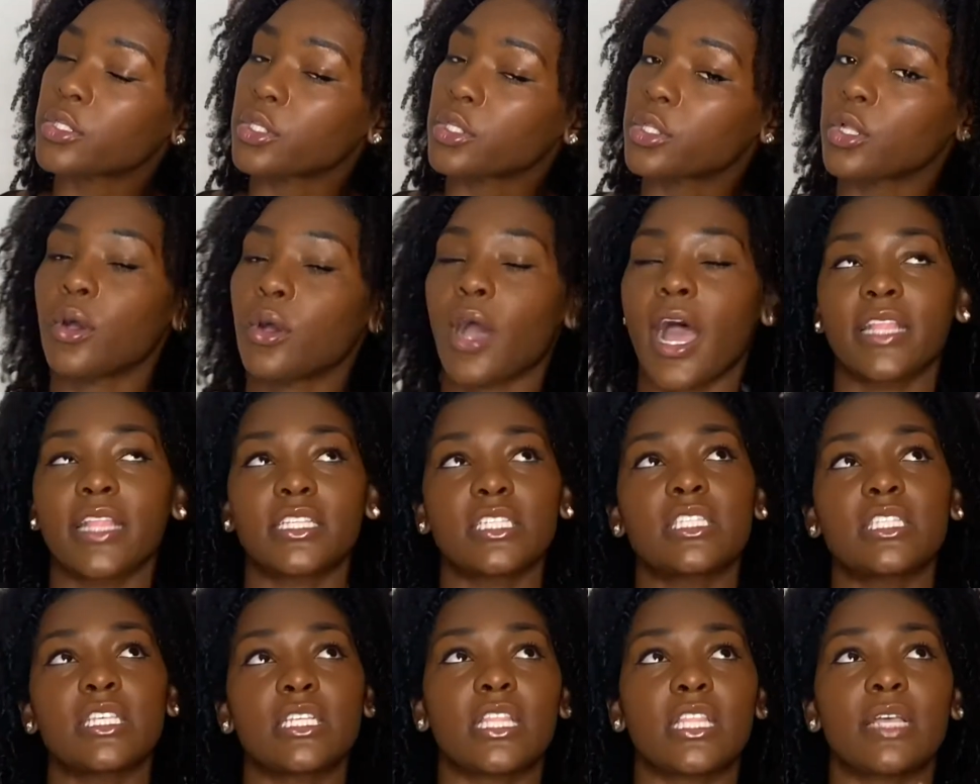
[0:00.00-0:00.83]
You know, I
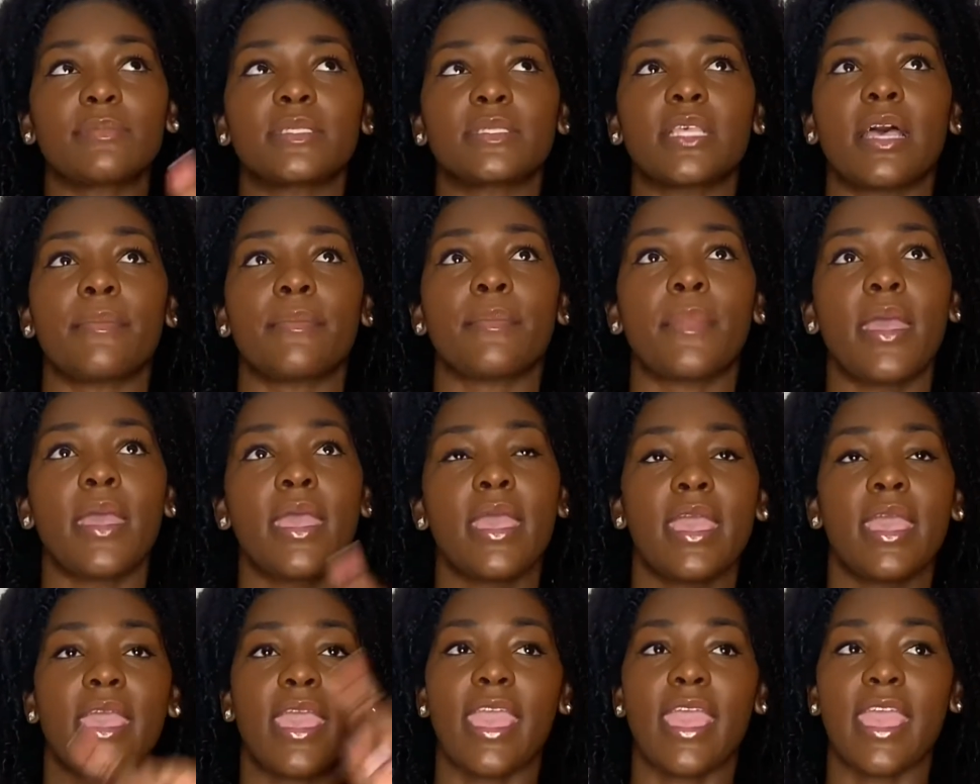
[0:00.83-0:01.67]
just looked up some
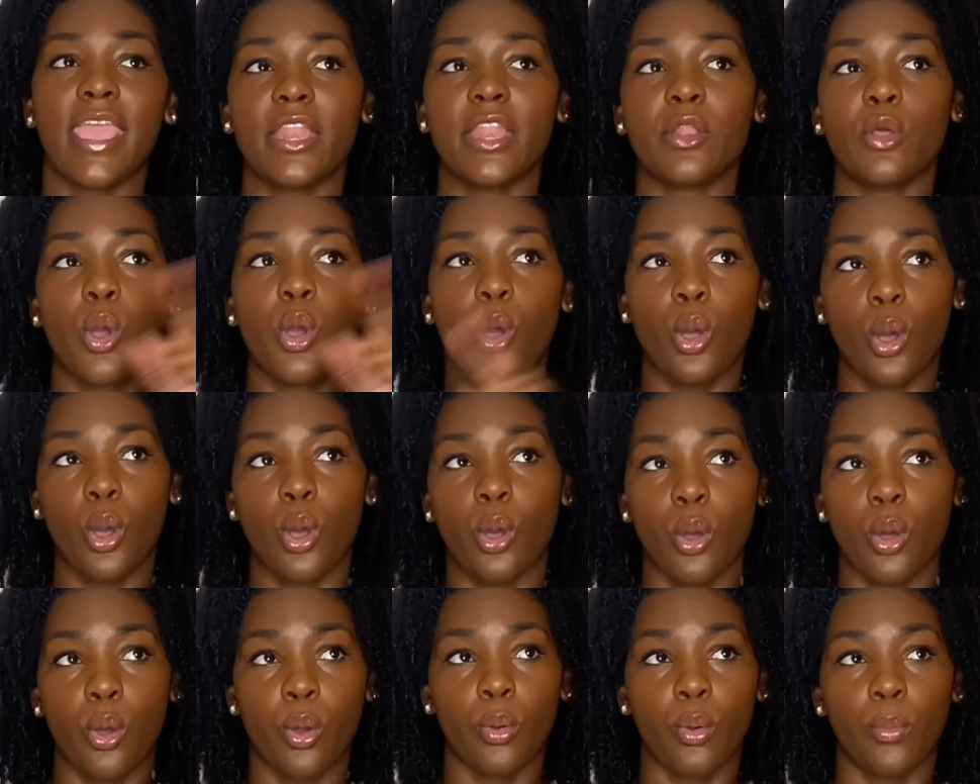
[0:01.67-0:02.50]
at
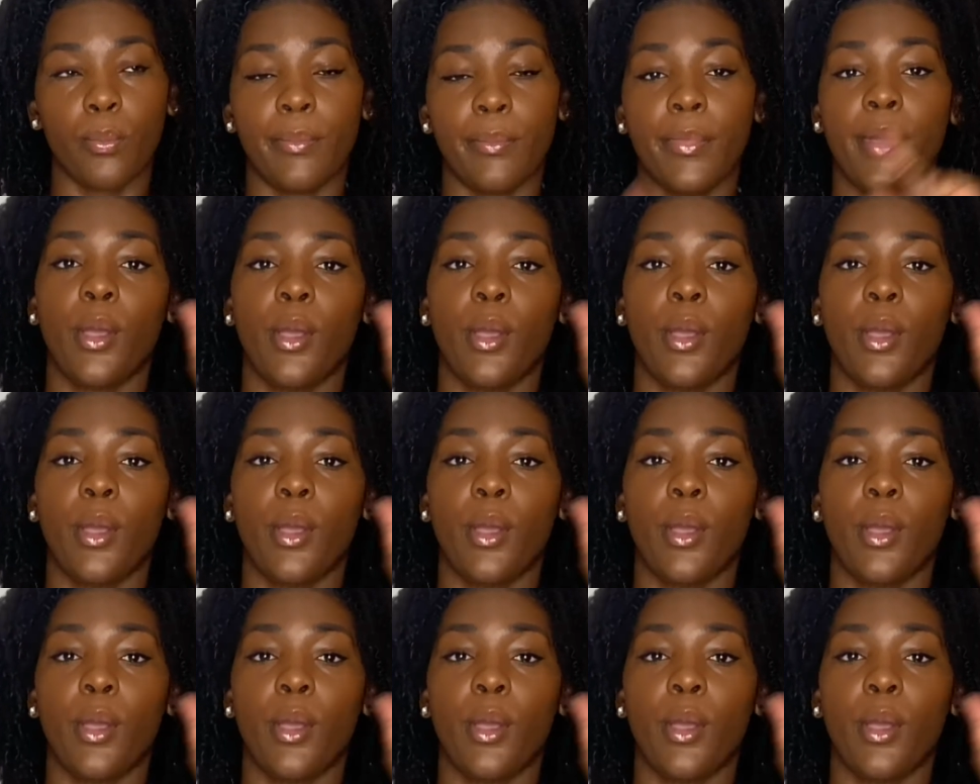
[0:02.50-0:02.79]
home